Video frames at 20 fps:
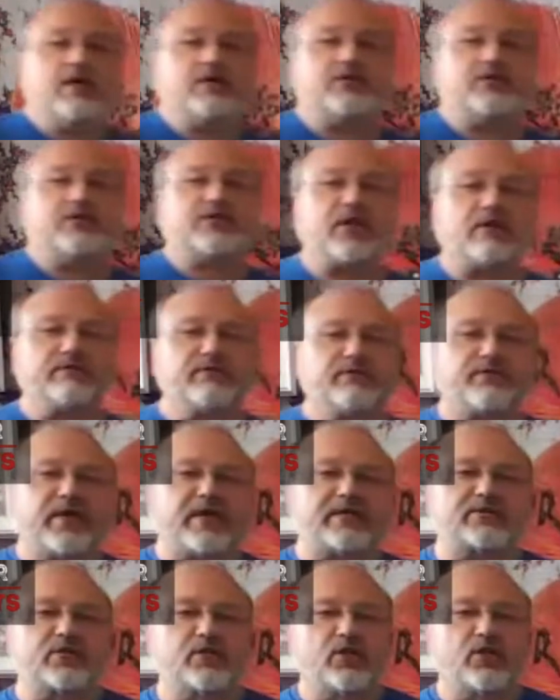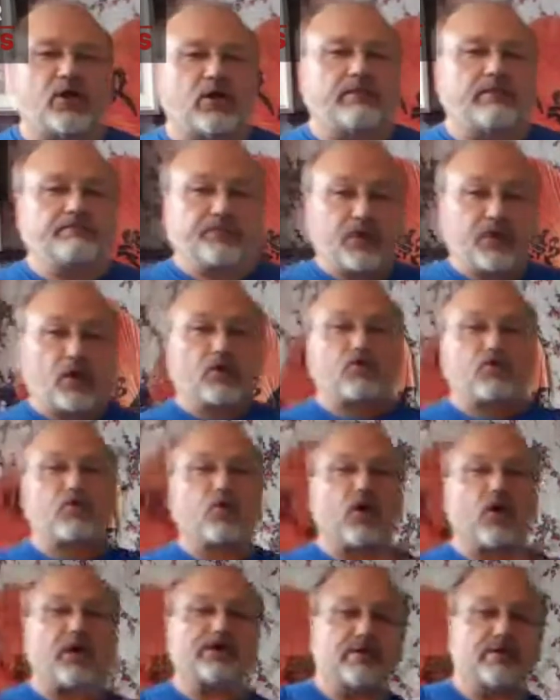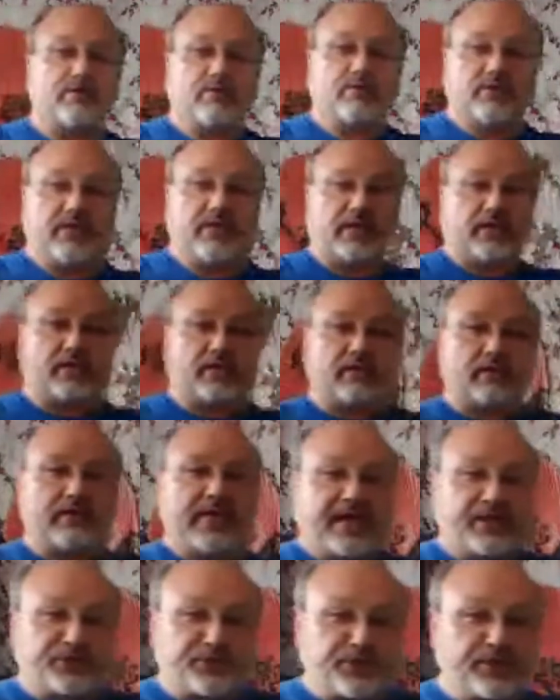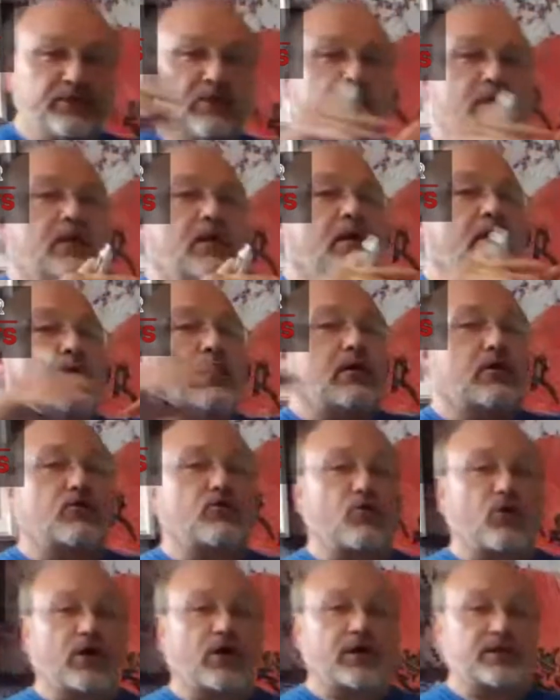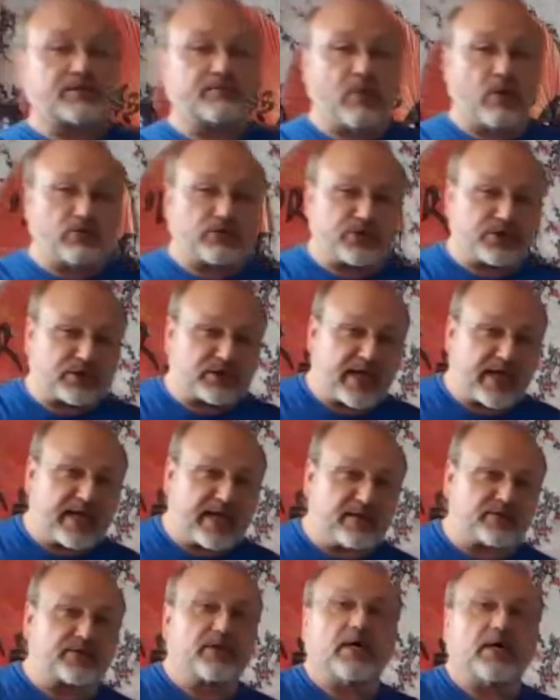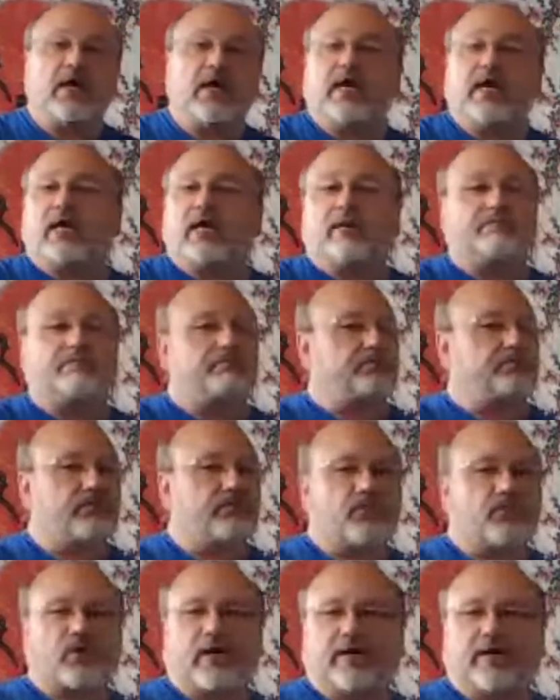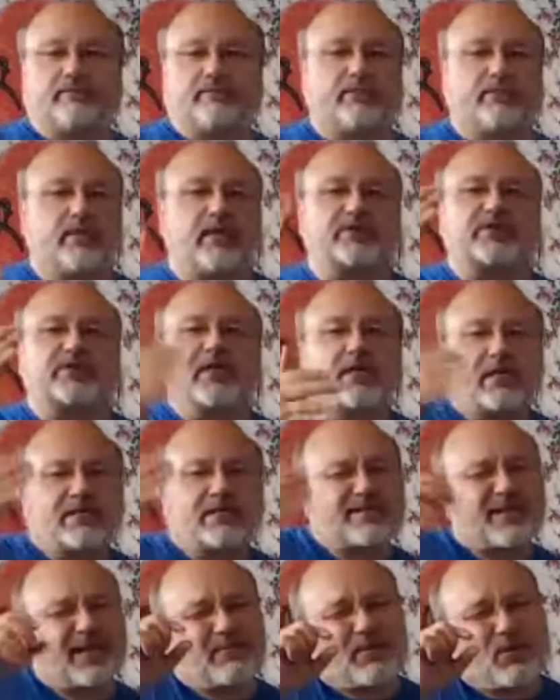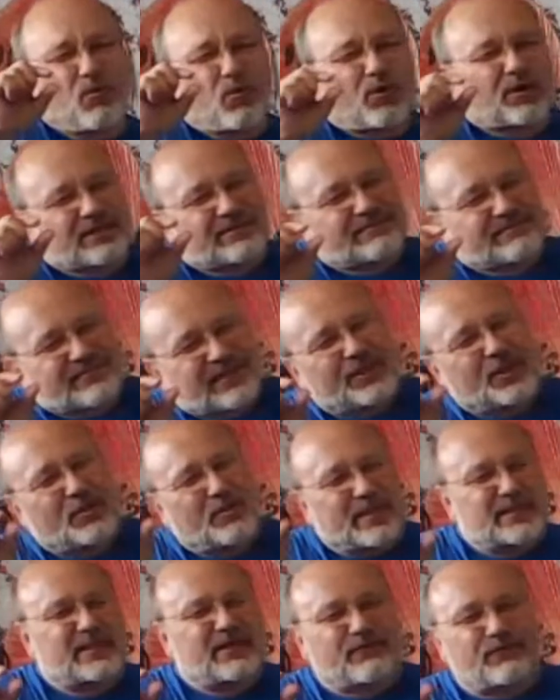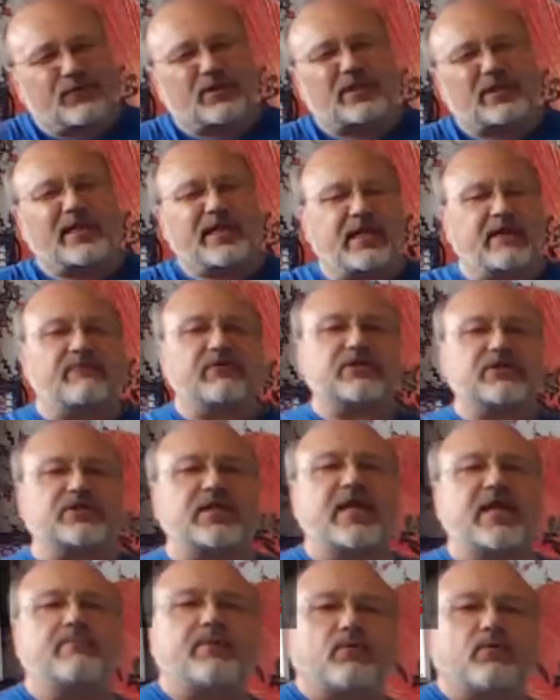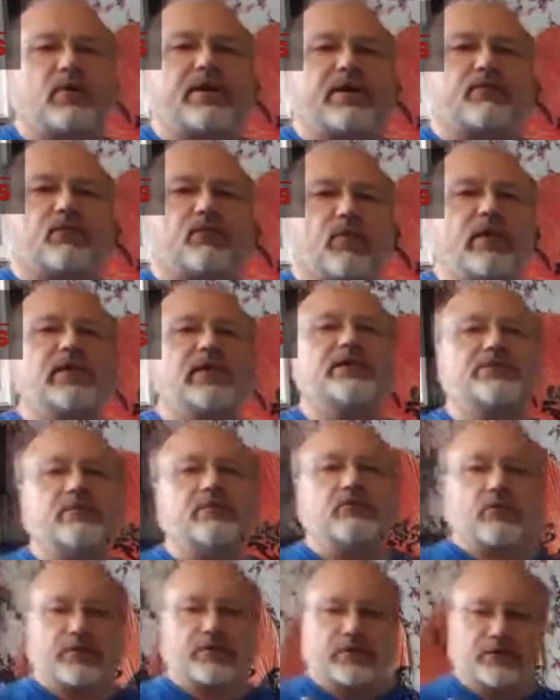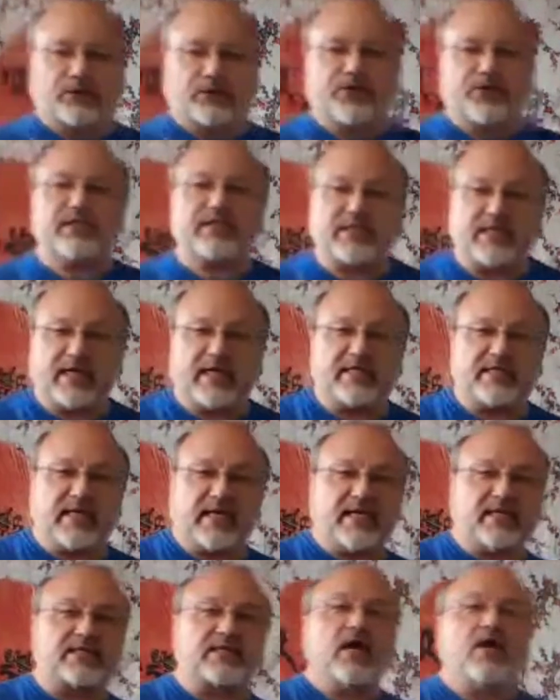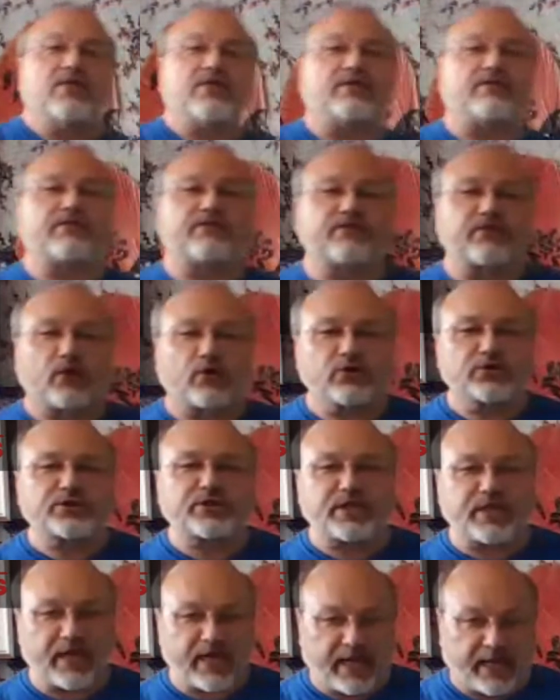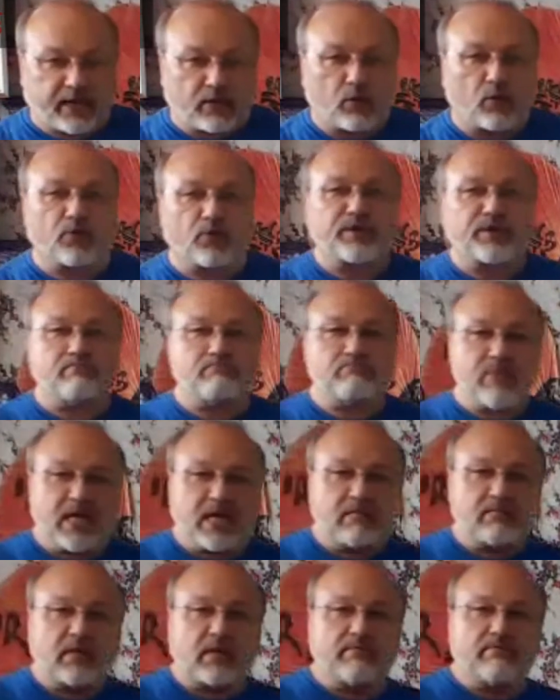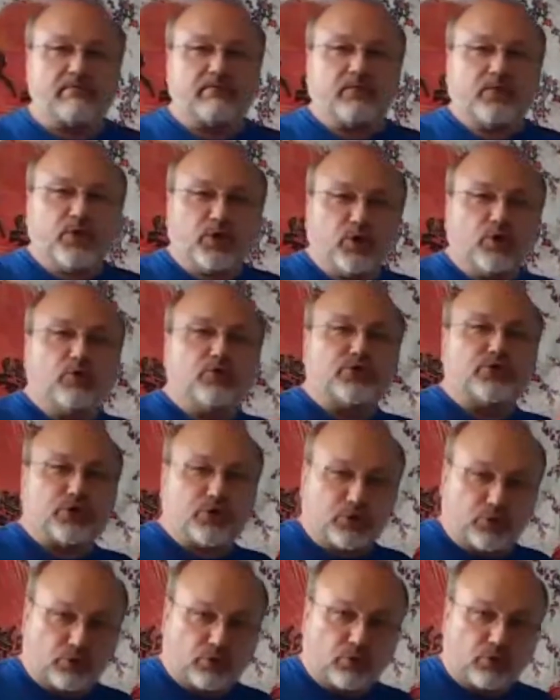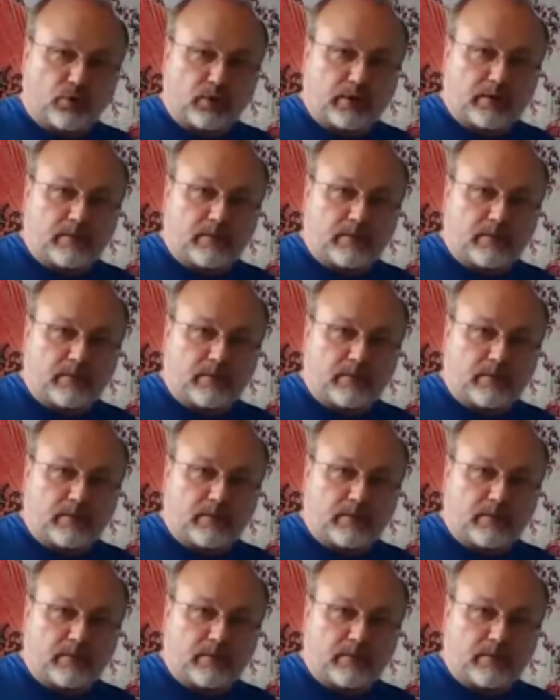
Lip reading: Self-defense law across the nation, across most states, right? It's gonna be worded a little bit differently in every state, but what the gist is the first thing or the minimum you do